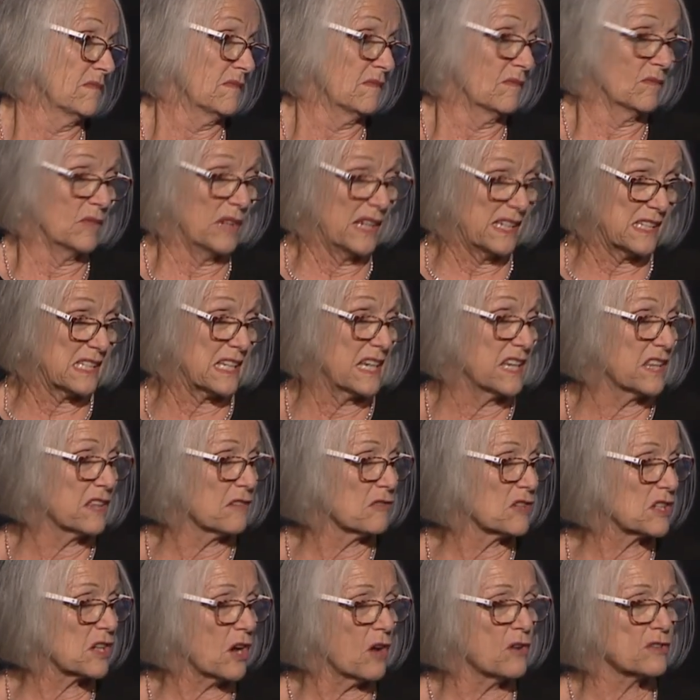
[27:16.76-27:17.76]
we see the
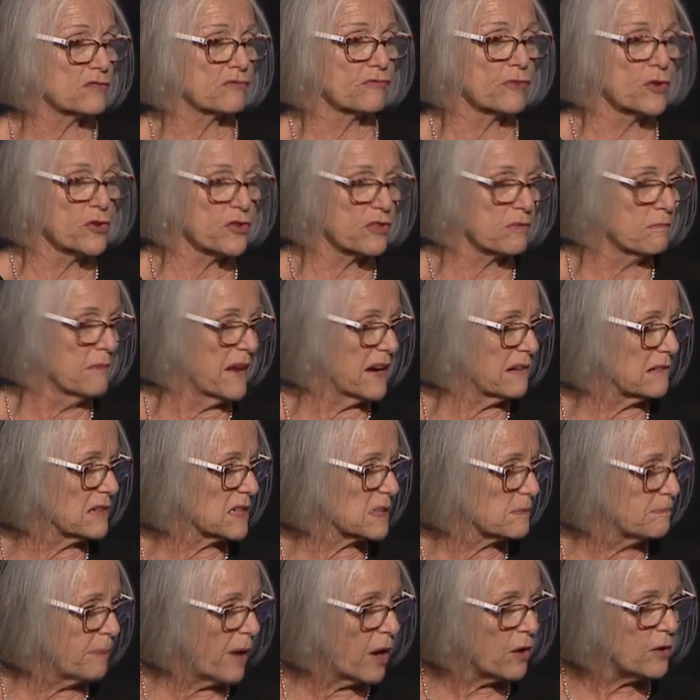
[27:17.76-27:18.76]
results Ruth marries
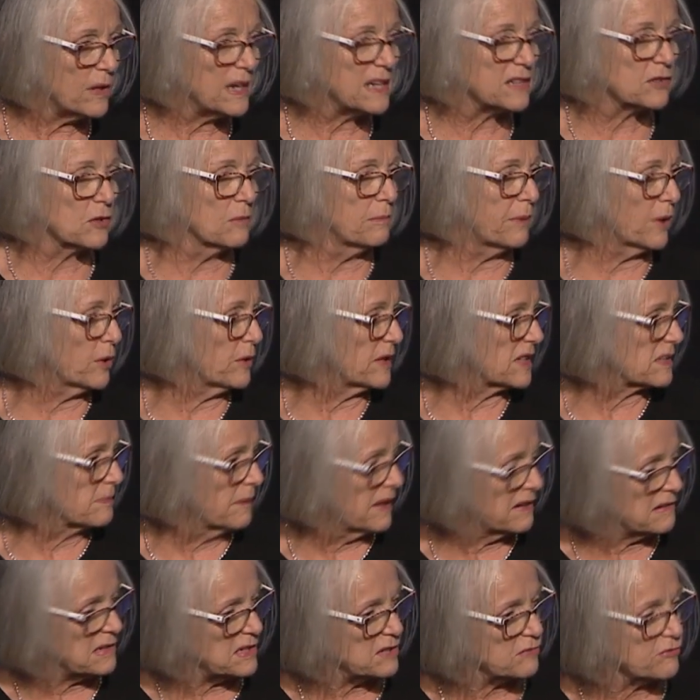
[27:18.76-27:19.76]
Boaz, or Boaz
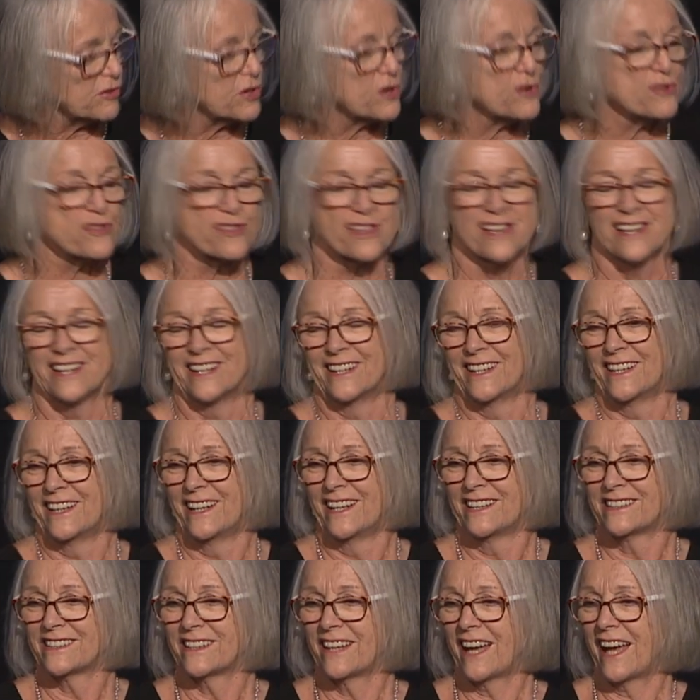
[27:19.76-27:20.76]
marries Ruth,
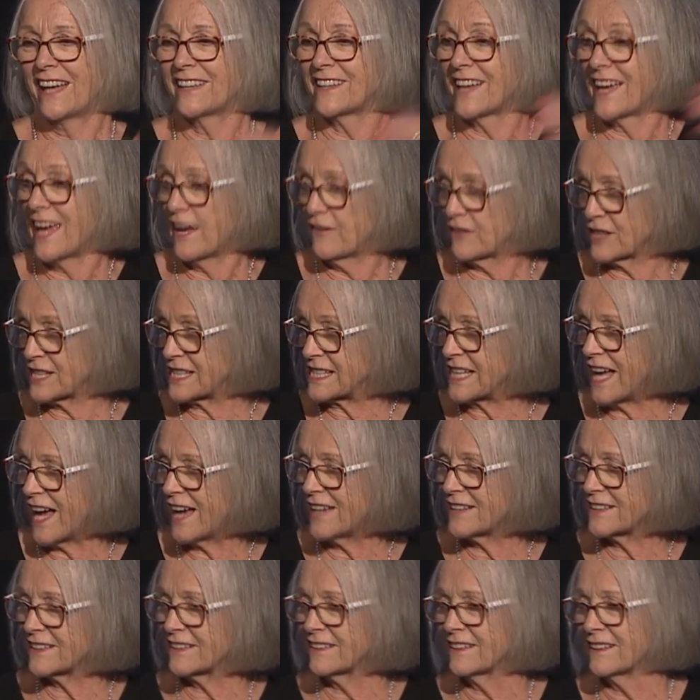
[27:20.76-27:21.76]
and they have a
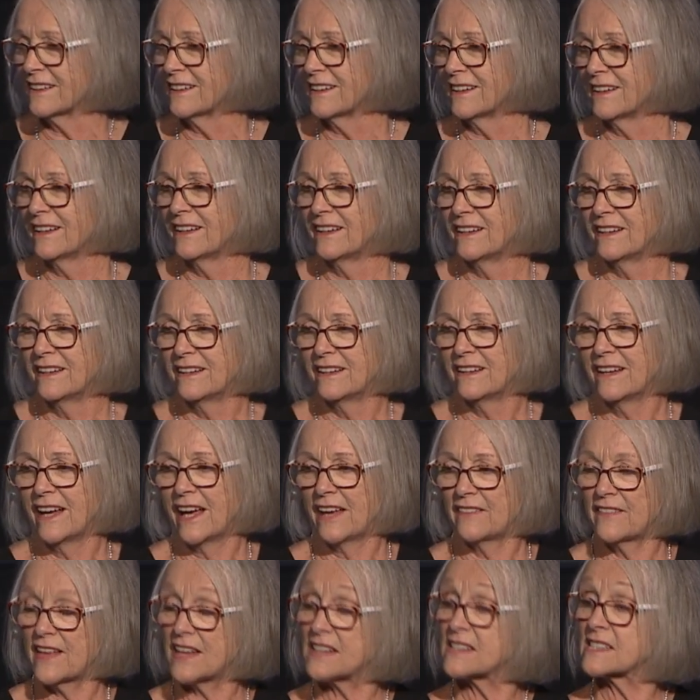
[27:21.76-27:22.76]
son,
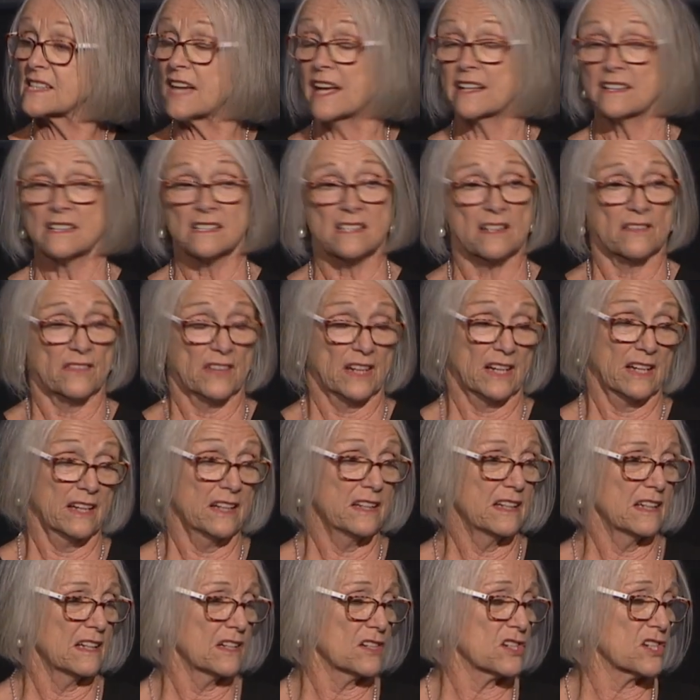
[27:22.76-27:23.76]
and that son is in the
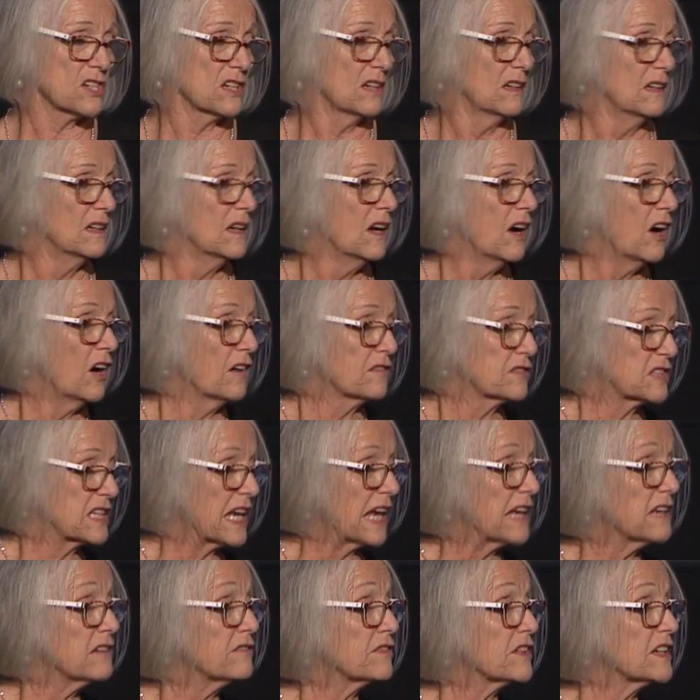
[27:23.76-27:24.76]
lineage of
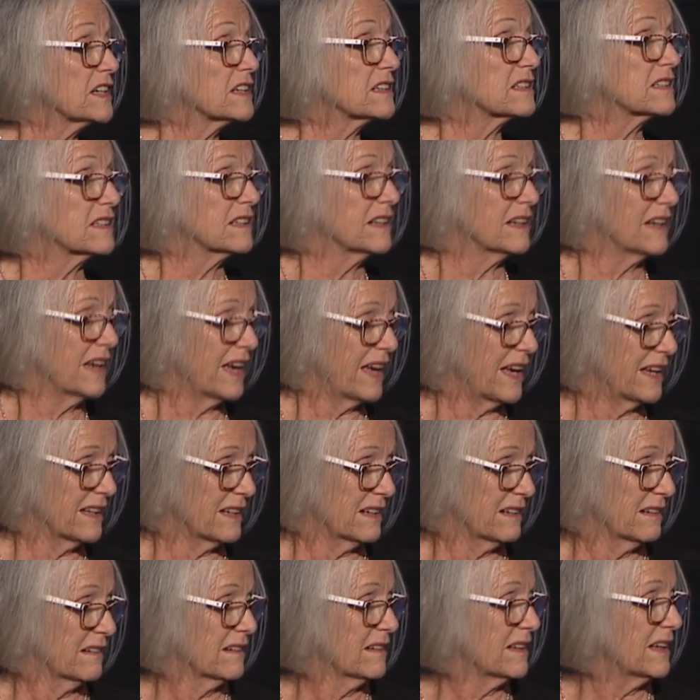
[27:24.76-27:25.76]
David
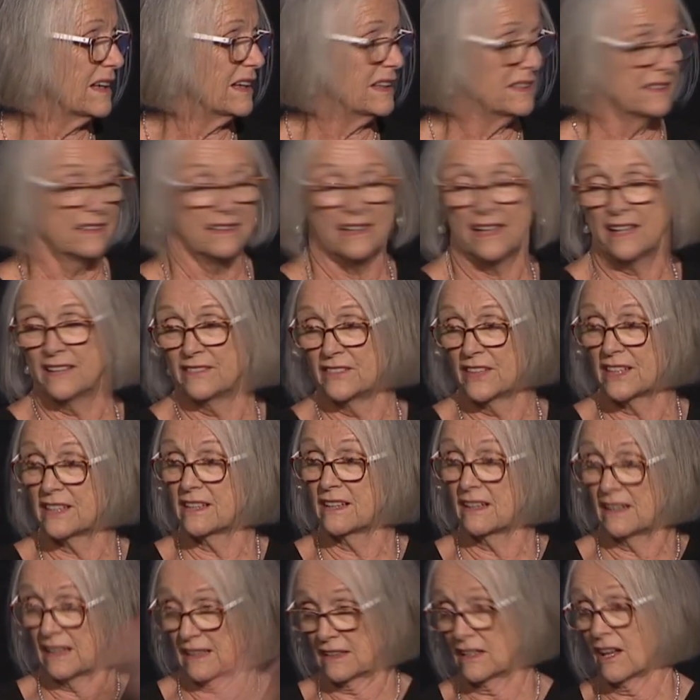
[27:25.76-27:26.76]
and in the
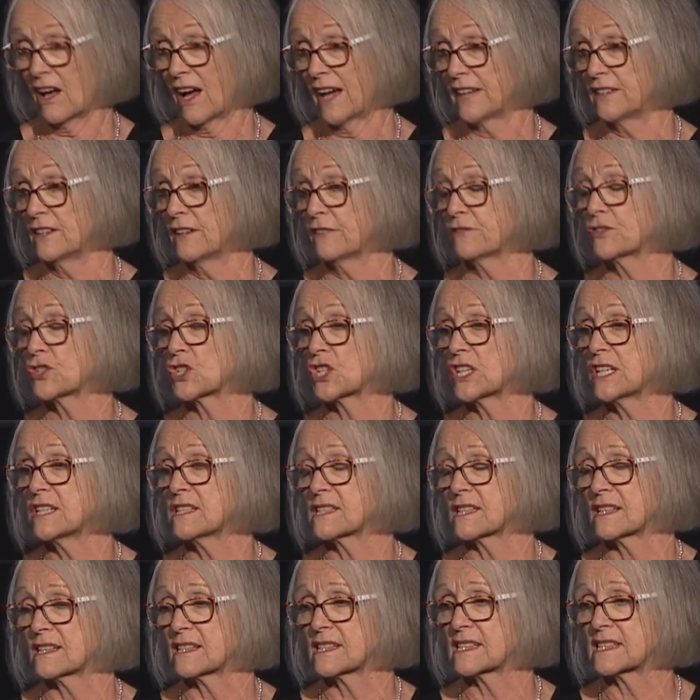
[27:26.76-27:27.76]
line of
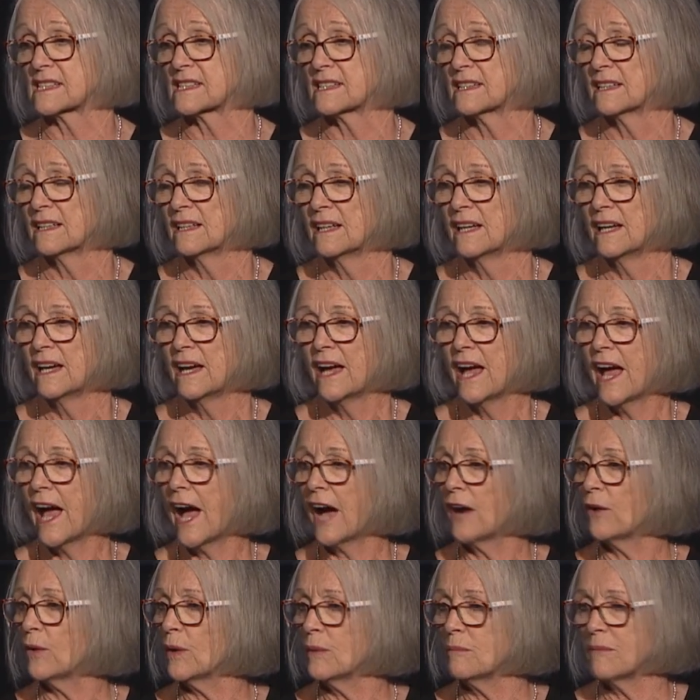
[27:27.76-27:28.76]
Jesus.
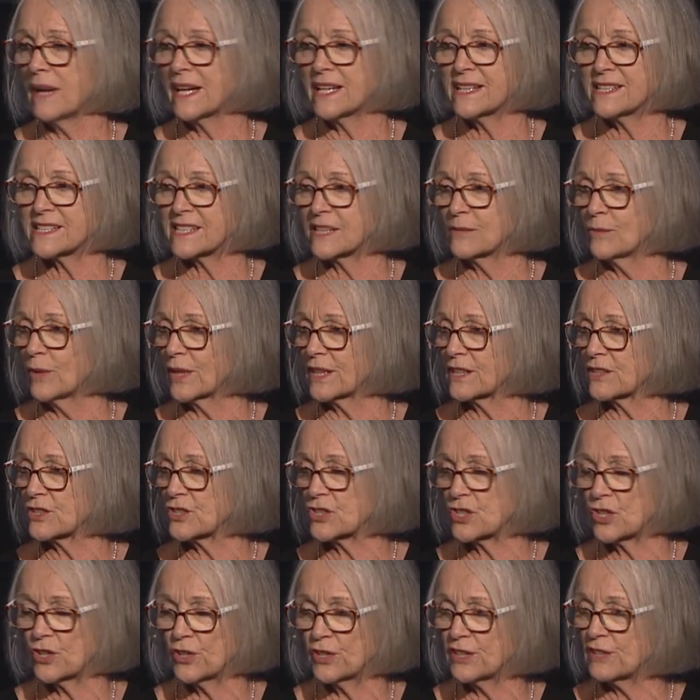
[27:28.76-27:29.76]
How amazing! What a
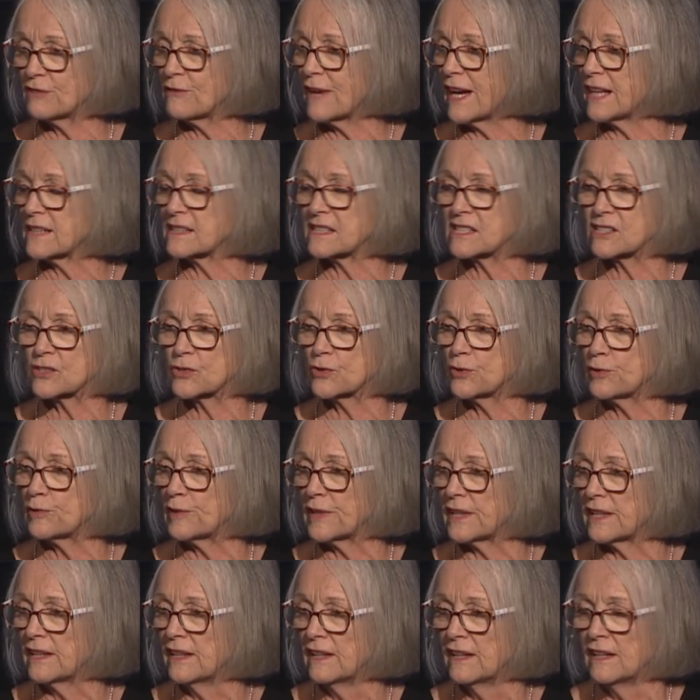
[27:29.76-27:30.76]
turnaround
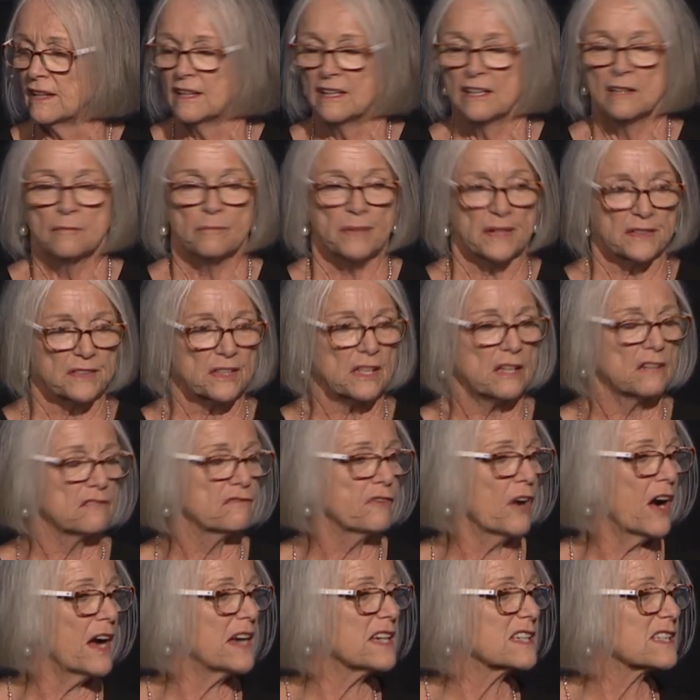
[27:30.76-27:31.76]
story but the
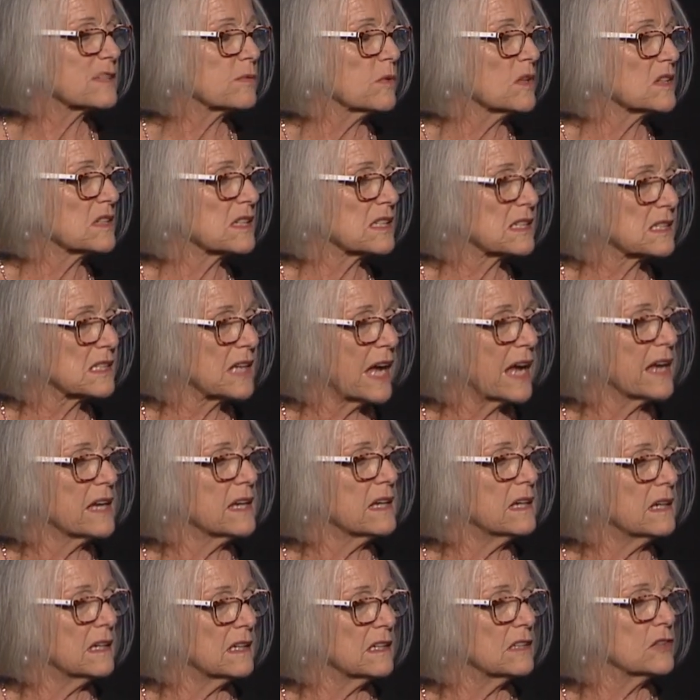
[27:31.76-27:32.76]
advice was
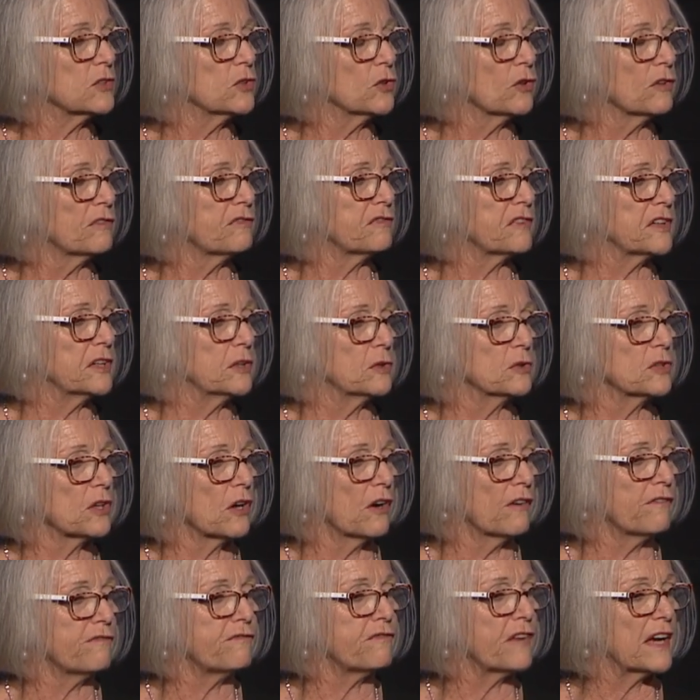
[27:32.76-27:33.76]
stay in your field
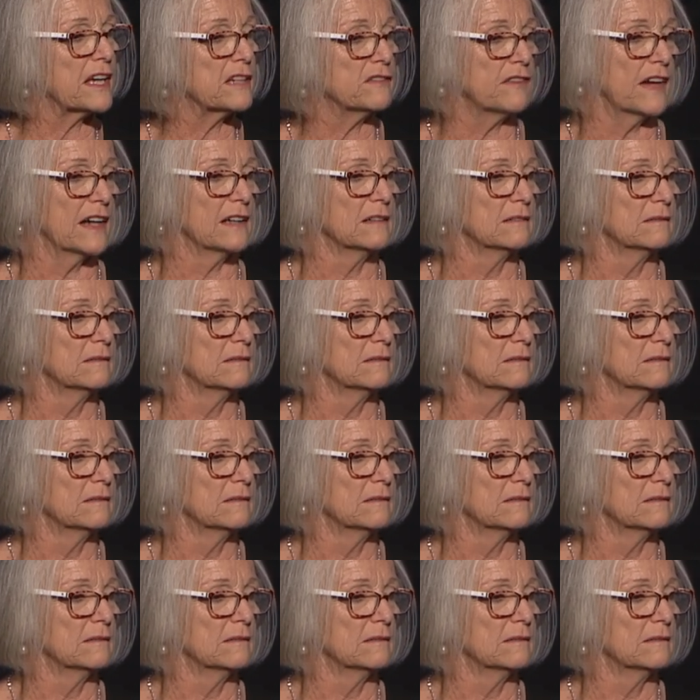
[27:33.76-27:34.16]
of favor.